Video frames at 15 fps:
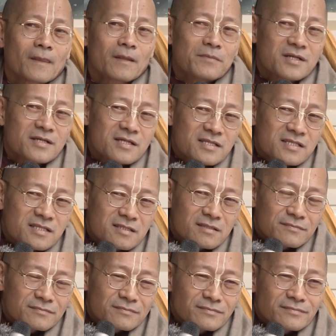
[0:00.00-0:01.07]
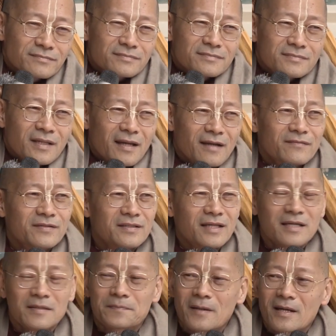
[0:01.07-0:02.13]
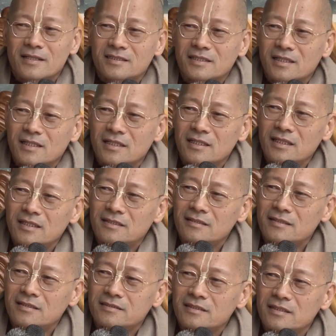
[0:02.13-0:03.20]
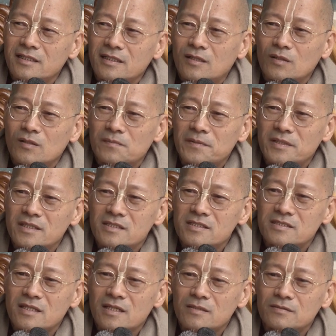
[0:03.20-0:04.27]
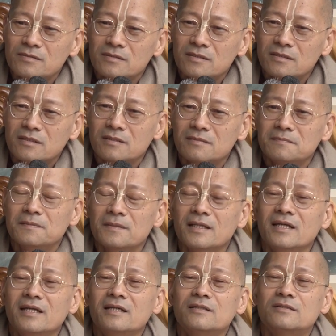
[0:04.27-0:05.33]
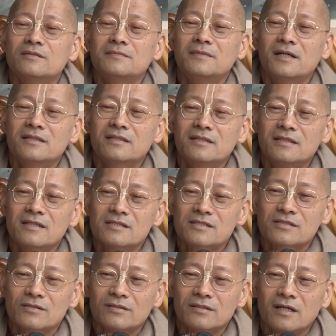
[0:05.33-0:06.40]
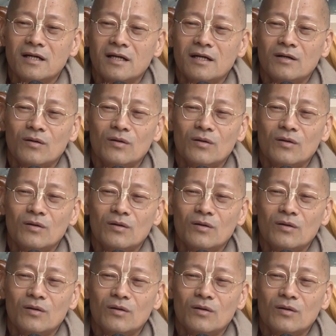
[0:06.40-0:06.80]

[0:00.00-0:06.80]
Because every day practically the elderly gopis, they will complain to Mother Yaśodā,